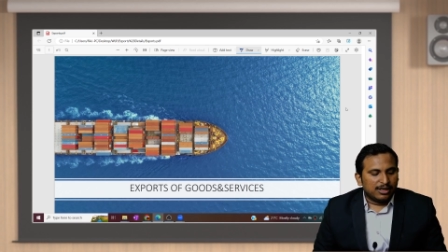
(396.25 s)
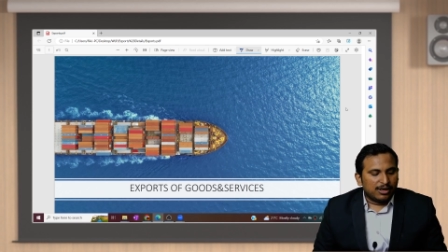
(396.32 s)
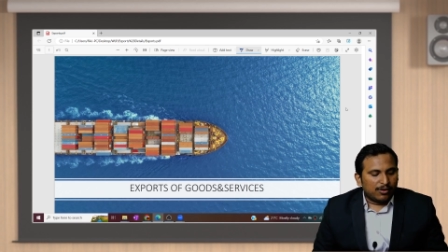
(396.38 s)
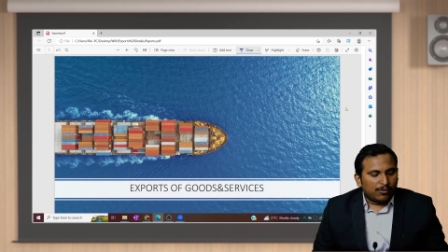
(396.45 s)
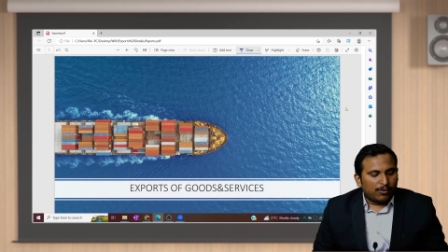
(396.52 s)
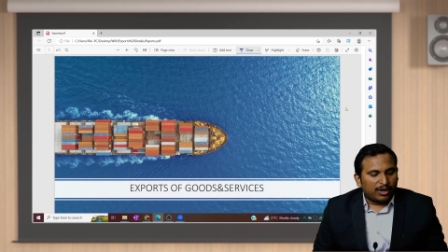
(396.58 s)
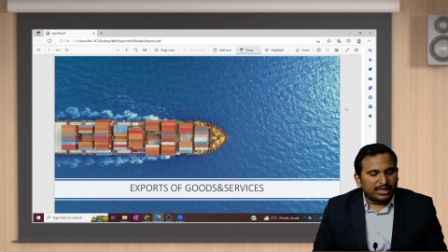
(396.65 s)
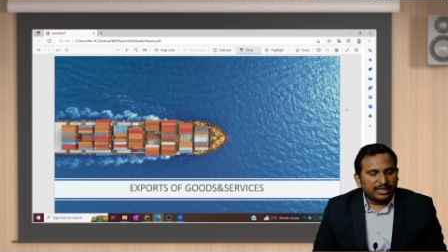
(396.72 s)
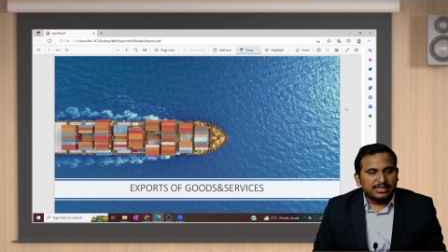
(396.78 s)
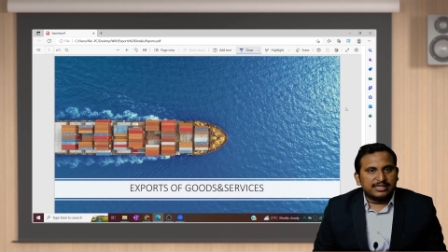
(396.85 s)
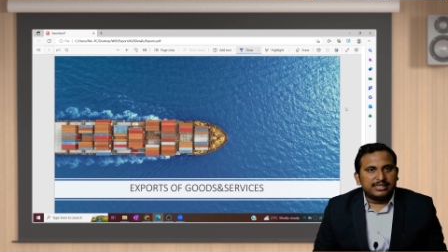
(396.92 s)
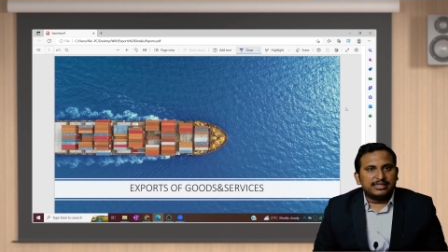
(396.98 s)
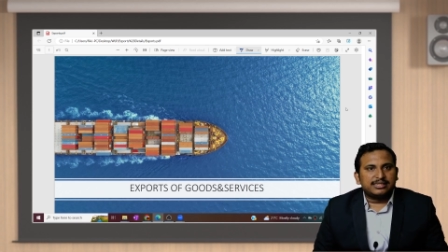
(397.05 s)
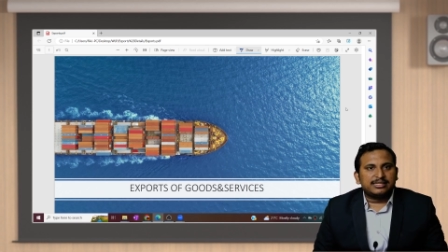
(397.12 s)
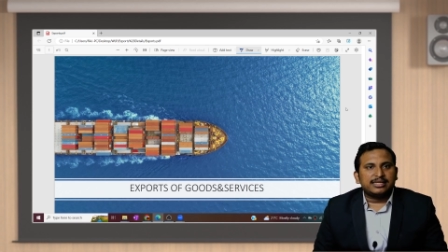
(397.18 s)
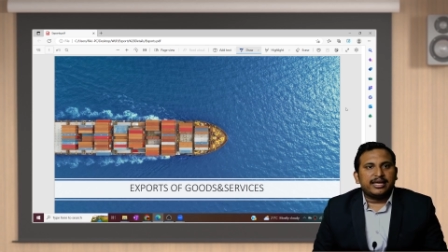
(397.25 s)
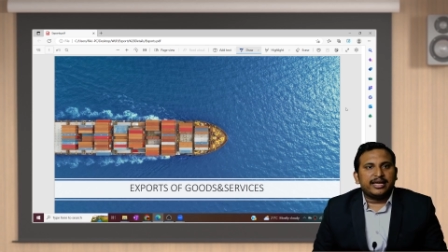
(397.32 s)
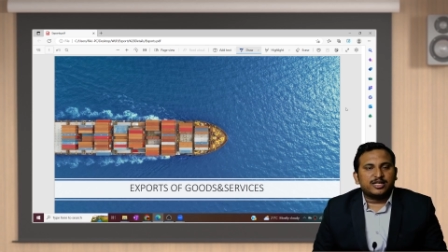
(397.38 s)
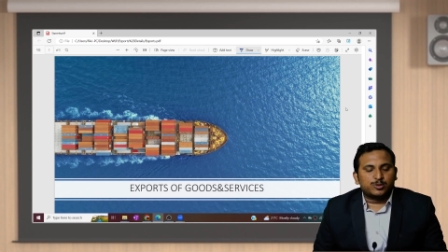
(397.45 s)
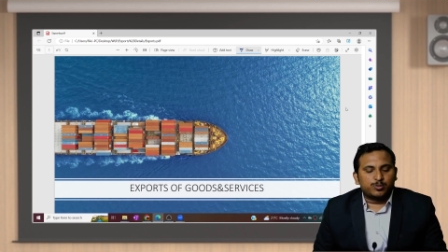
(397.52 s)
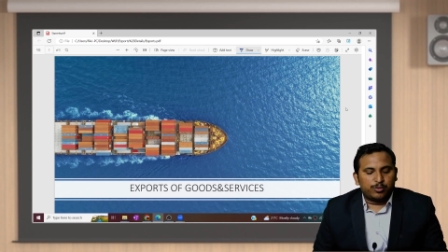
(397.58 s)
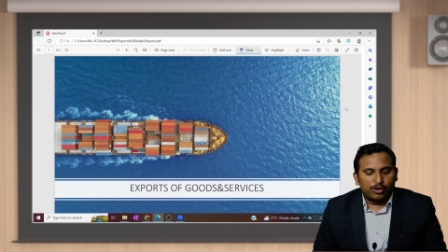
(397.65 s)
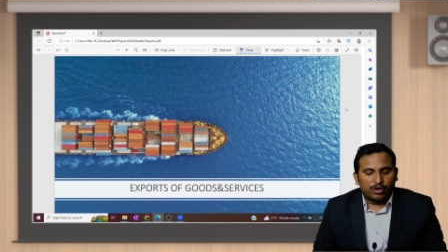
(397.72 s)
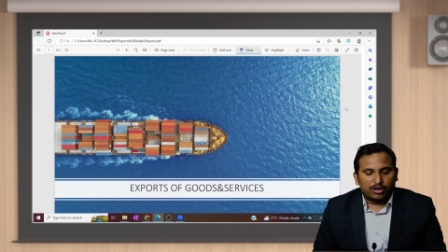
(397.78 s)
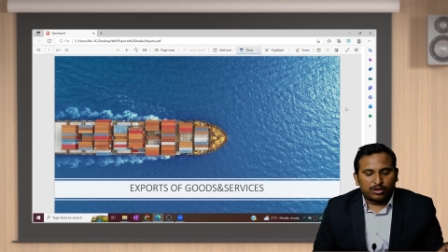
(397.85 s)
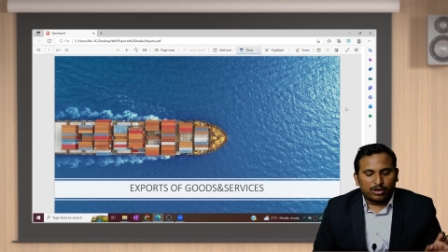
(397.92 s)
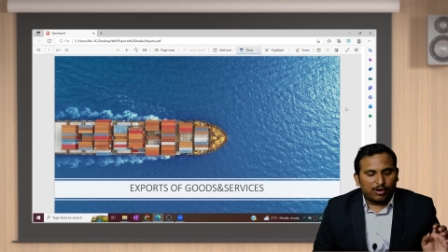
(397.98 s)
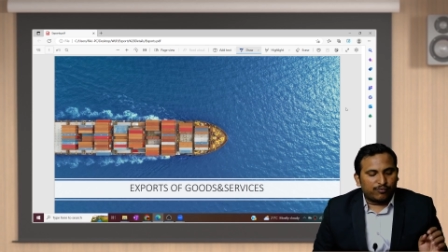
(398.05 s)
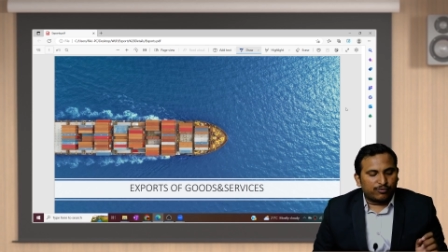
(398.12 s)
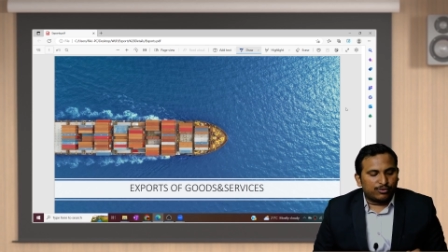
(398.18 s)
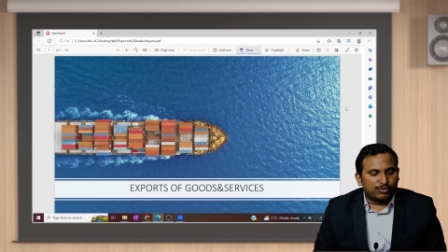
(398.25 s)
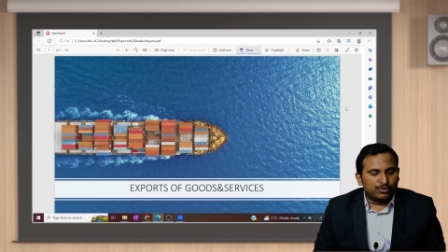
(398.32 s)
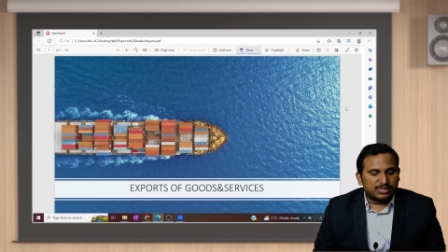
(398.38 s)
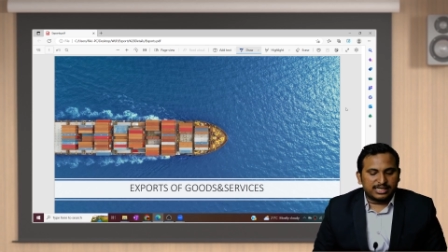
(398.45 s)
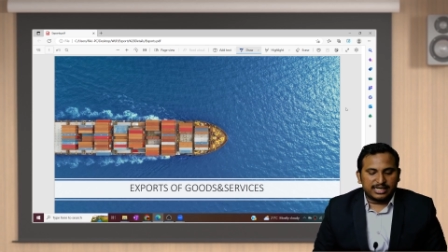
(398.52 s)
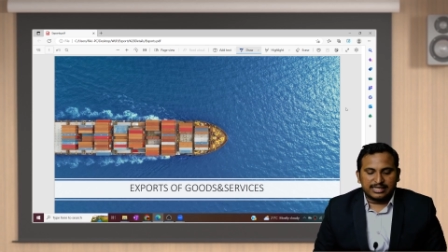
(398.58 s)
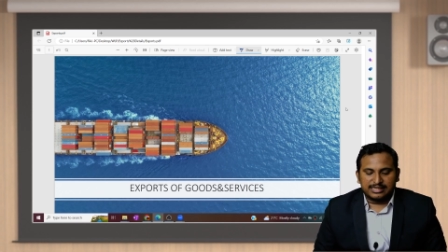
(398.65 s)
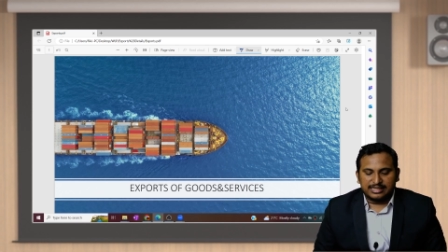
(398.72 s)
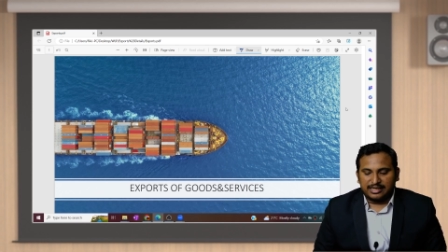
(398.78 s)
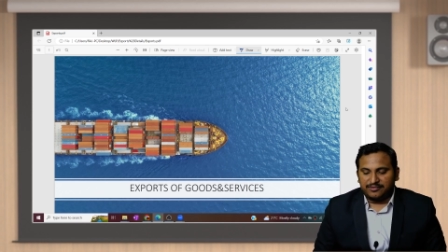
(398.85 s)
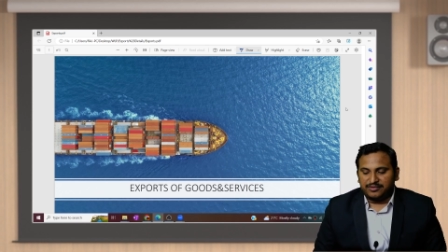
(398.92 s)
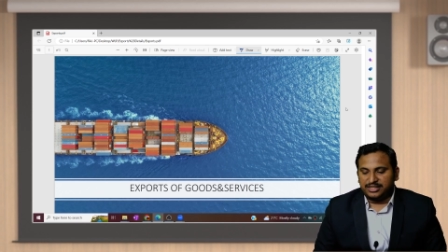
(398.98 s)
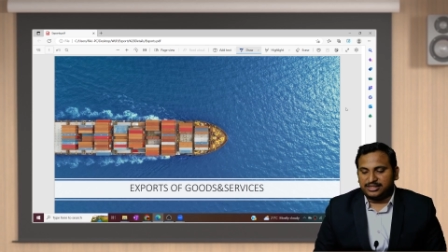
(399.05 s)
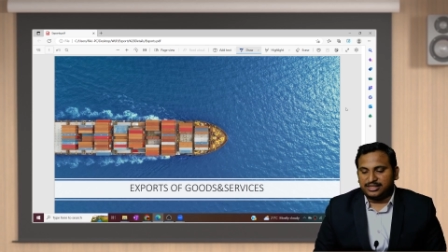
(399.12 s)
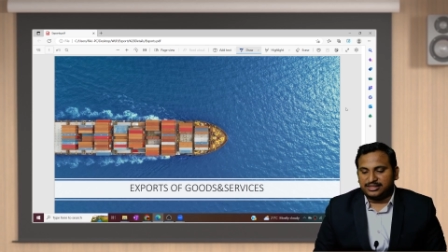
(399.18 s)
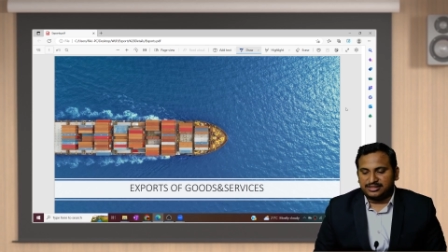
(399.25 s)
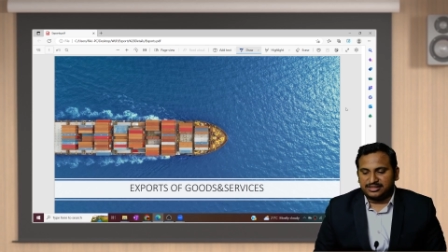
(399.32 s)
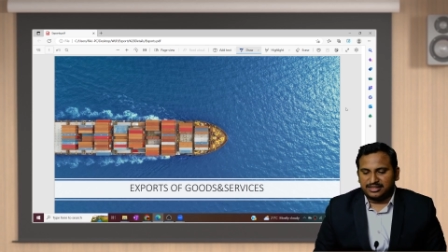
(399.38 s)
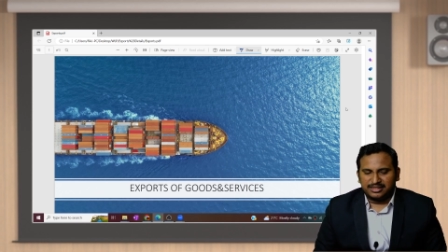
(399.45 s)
What is this export of goods and services, sir?